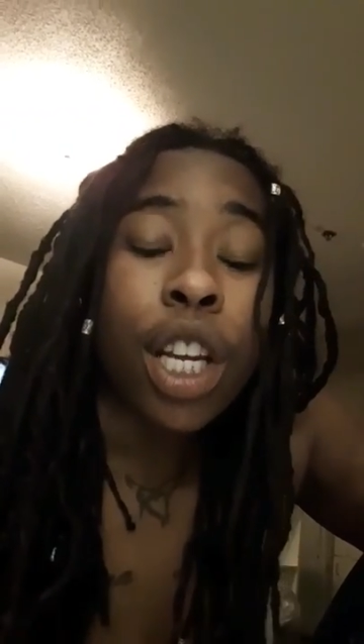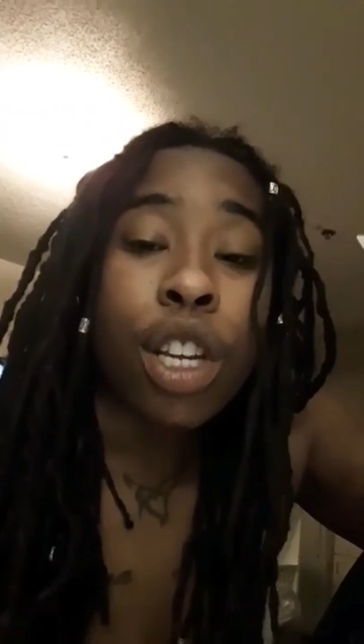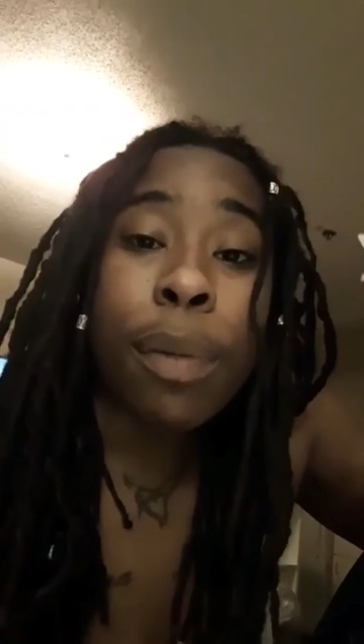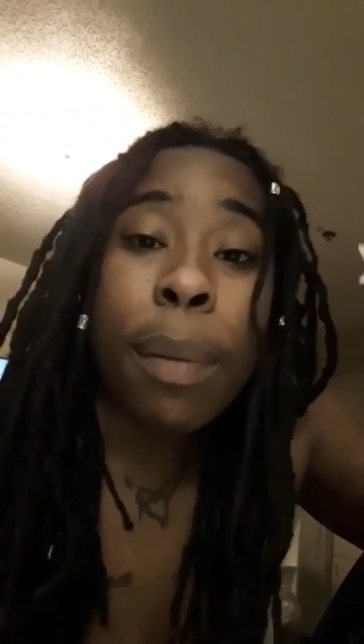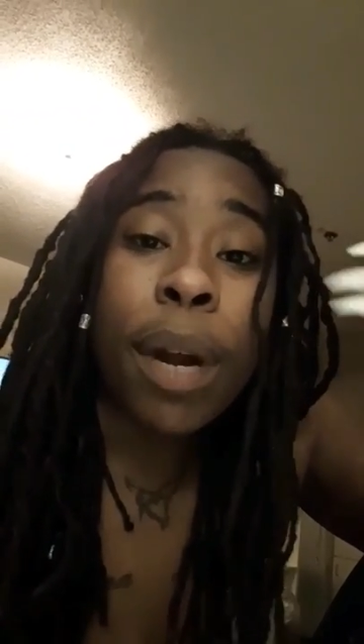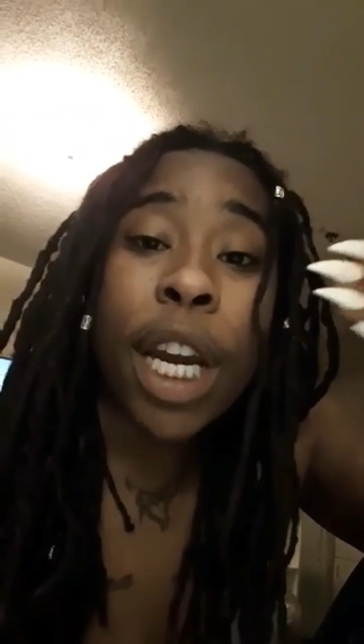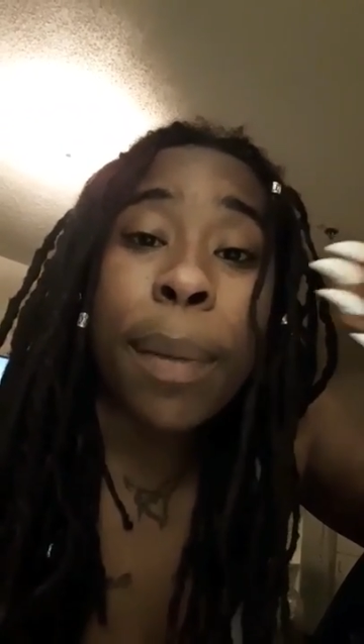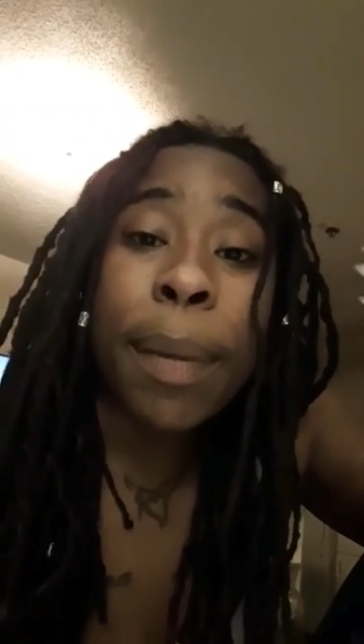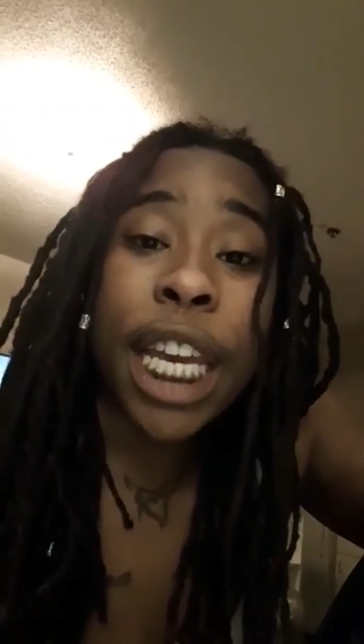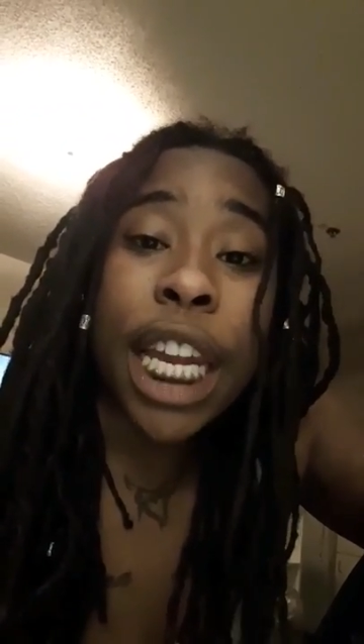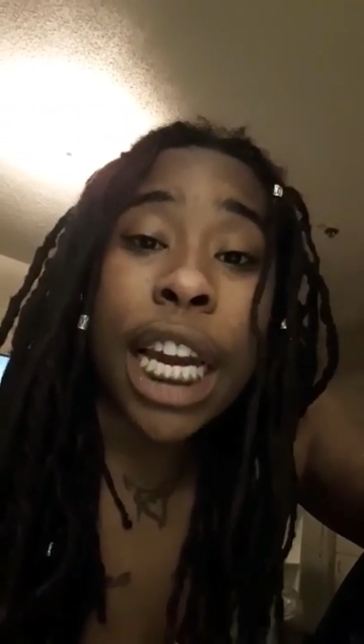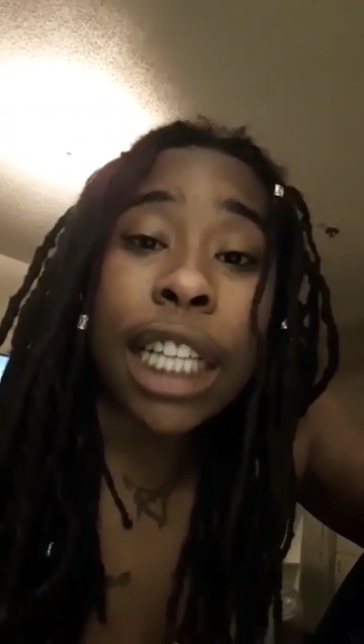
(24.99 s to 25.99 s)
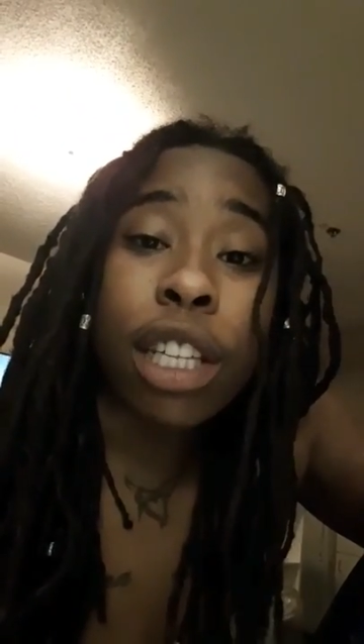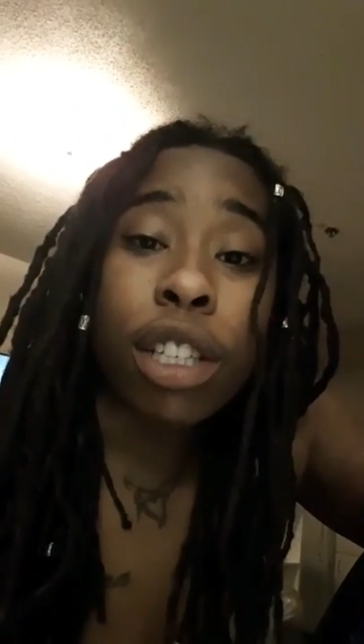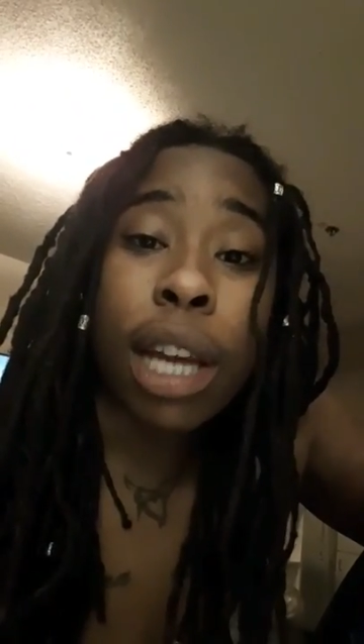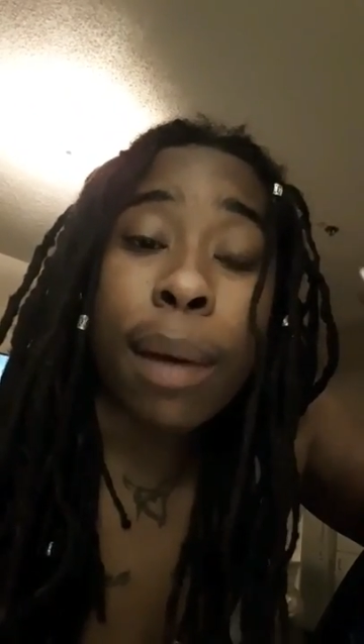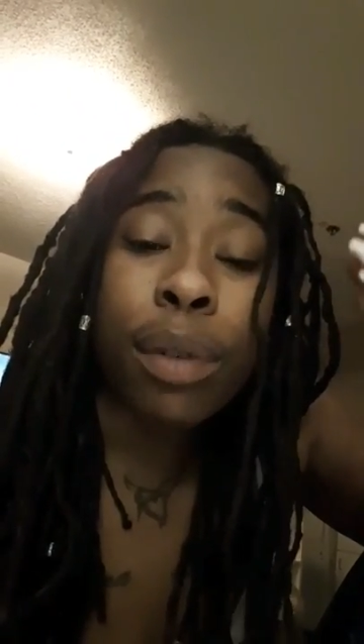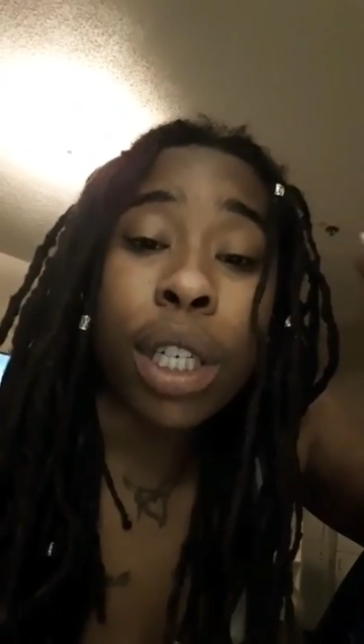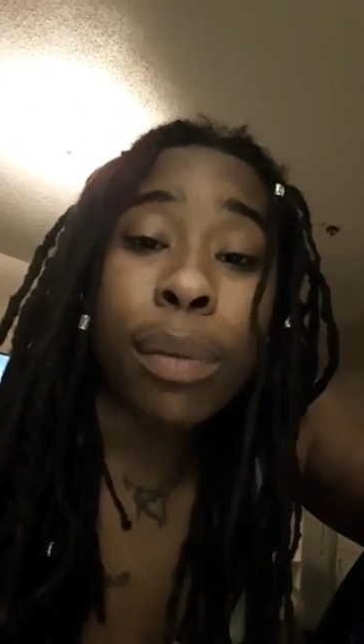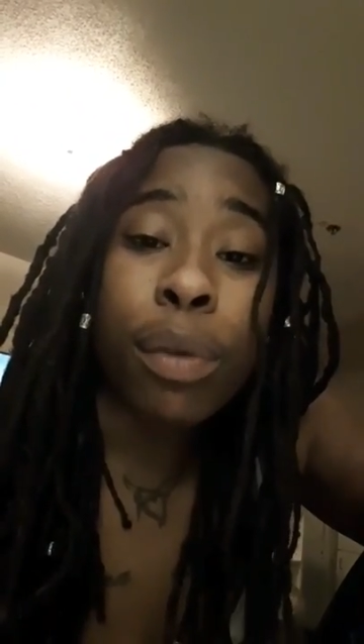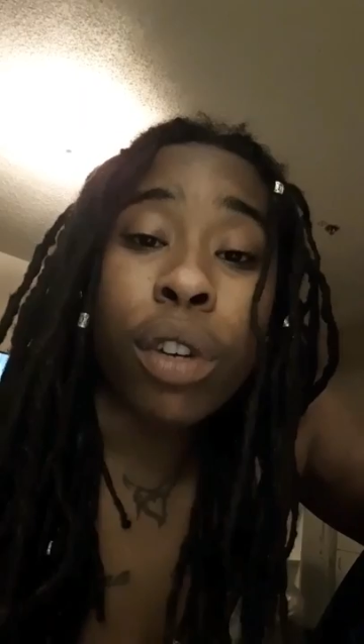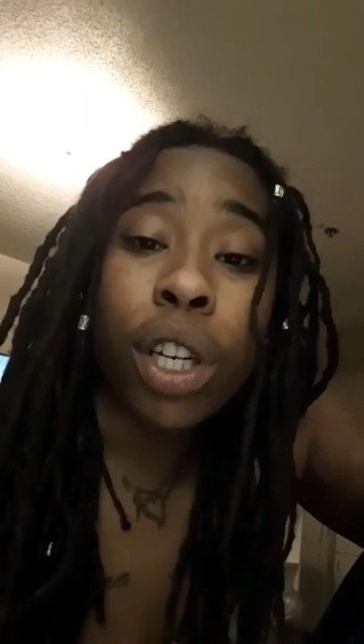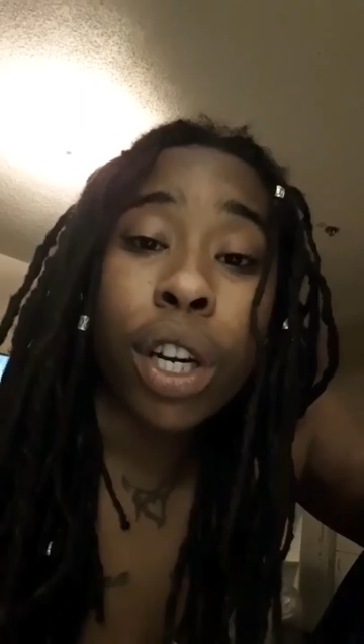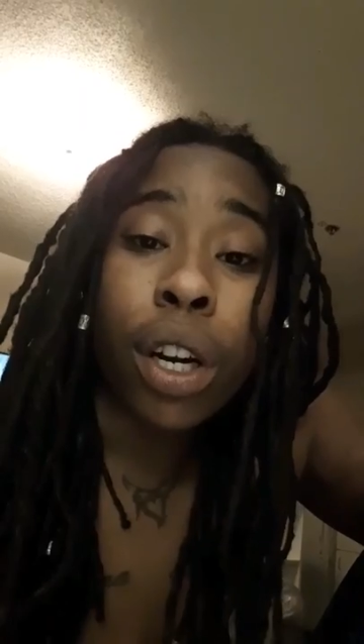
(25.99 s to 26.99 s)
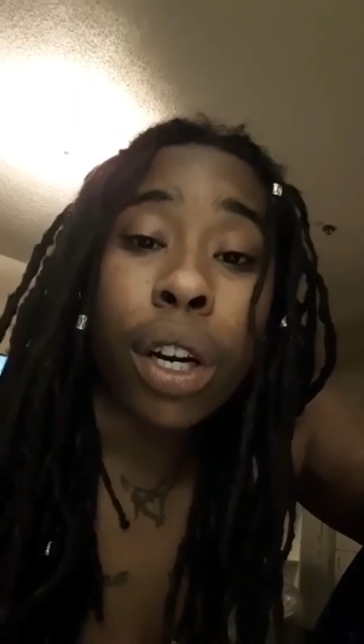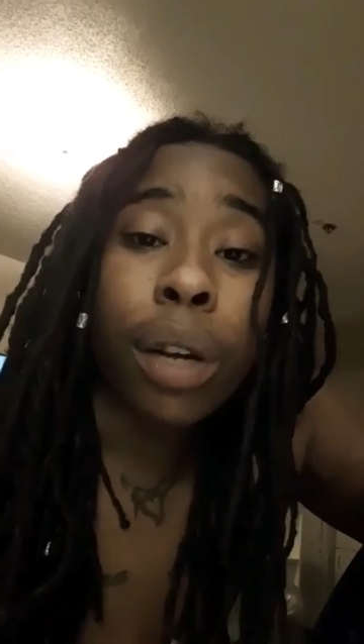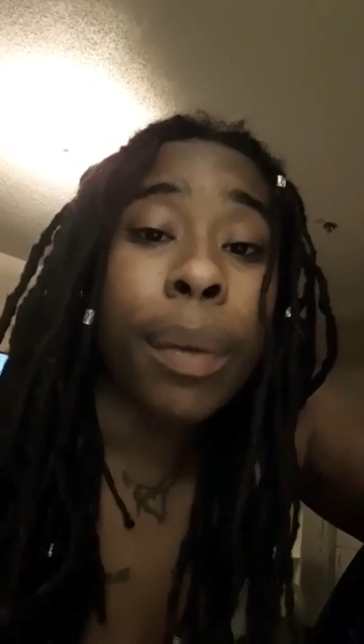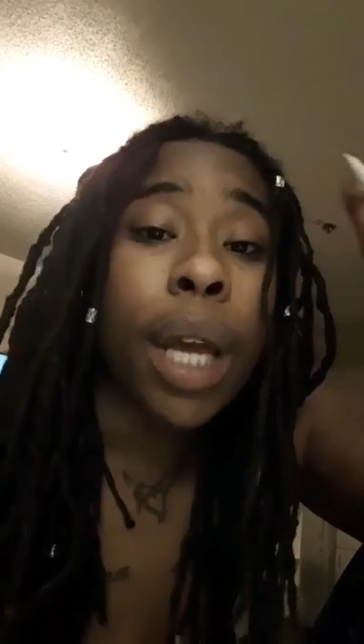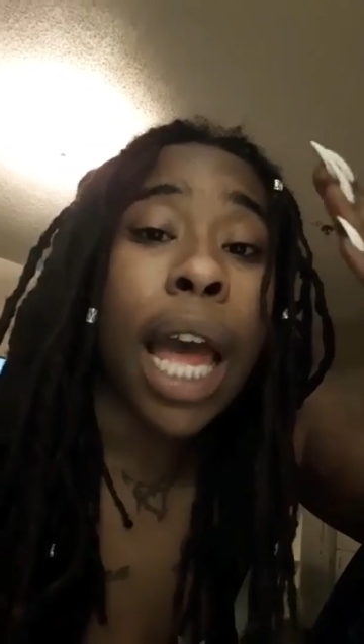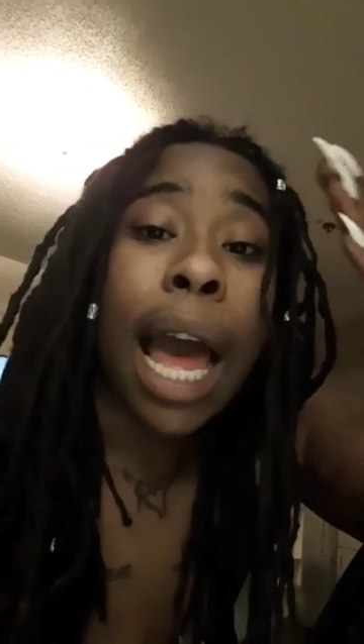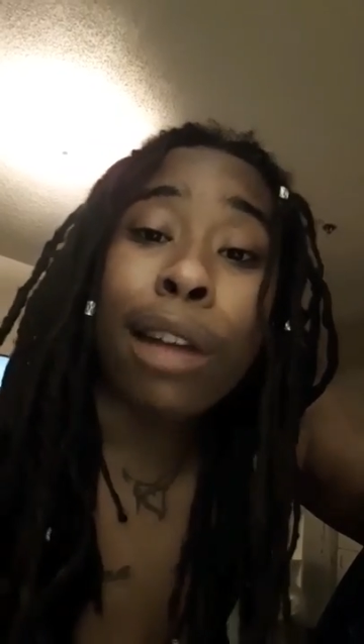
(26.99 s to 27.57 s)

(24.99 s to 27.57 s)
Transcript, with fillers: You remember in the beginning, I told you I wanted to move to Durham.